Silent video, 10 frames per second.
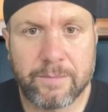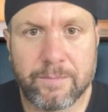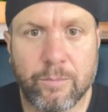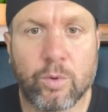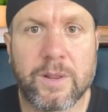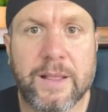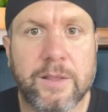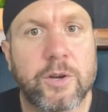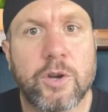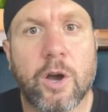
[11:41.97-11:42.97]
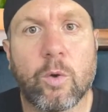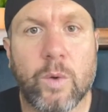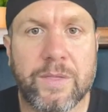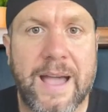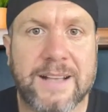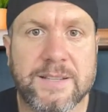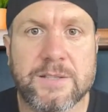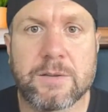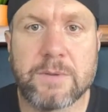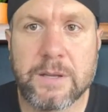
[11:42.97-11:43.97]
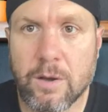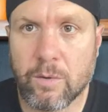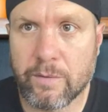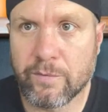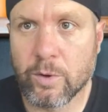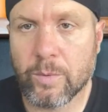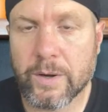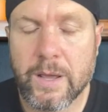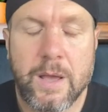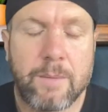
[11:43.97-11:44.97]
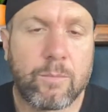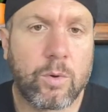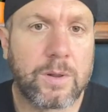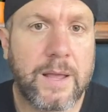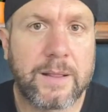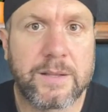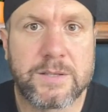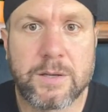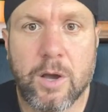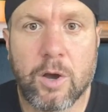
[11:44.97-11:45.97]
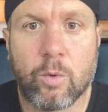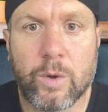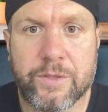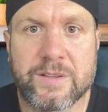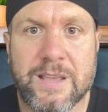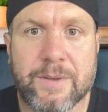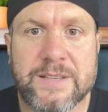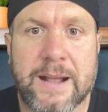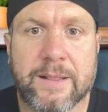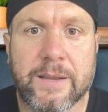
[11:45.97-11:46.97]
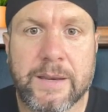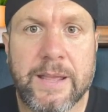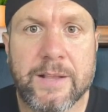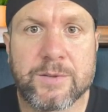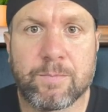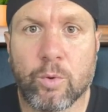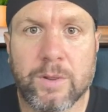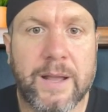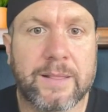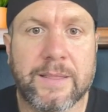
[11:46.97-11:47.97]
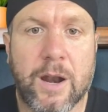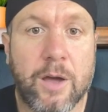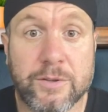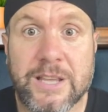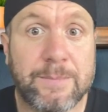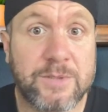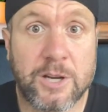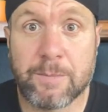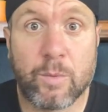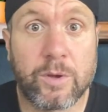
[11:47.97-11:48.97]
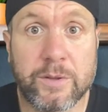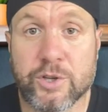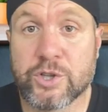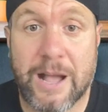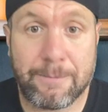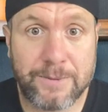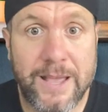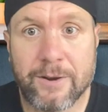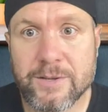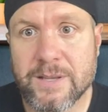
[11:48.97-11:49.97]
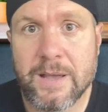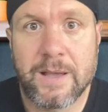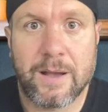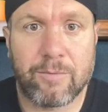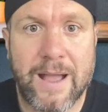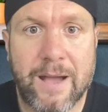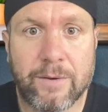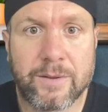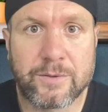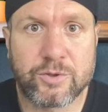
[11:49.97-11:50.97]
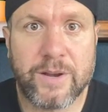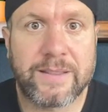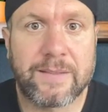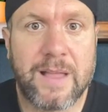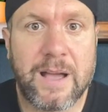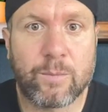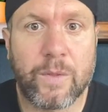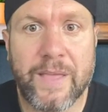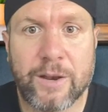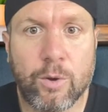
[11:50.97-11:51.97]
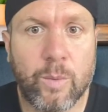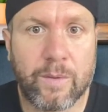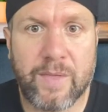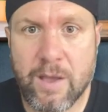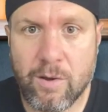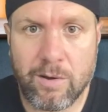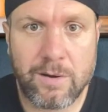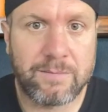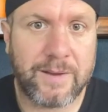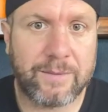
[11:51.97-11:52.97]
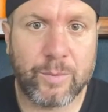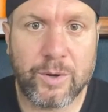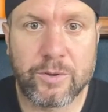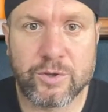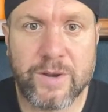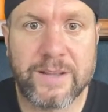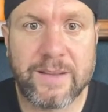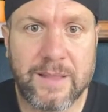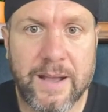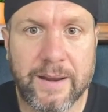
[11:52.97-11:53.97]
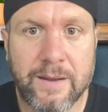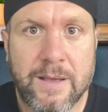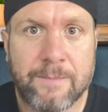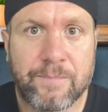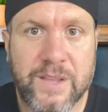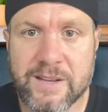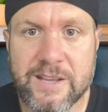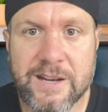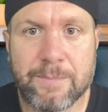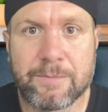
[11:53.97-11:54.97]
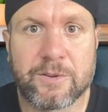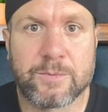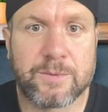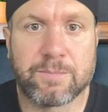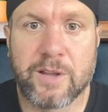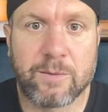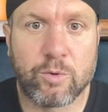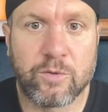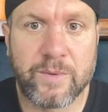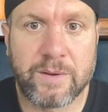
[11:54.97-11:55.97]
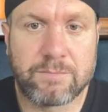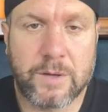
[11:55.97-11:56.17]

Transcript: more likely to know what assets you need going forward, more likely to know what the team exactly needs, more likely that other teams are going to be willing to shop players around the trade deadline when they know where they are, right? We know the trade deadline can heat up in terms of player movement,